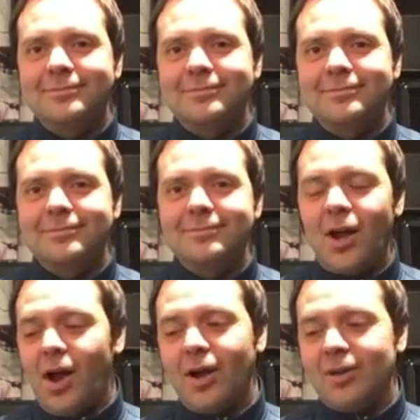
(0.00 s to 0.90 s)
Oh,
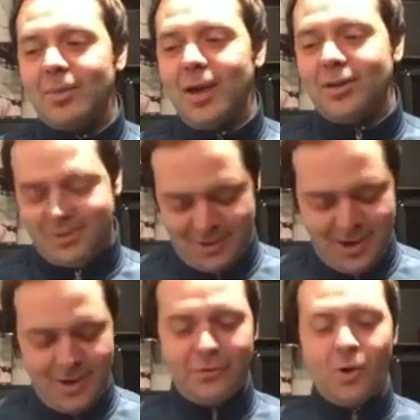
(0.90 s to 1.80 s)
mate, they're nearly
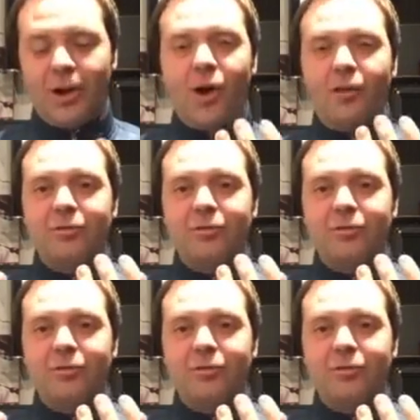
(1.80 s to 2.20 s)
falling off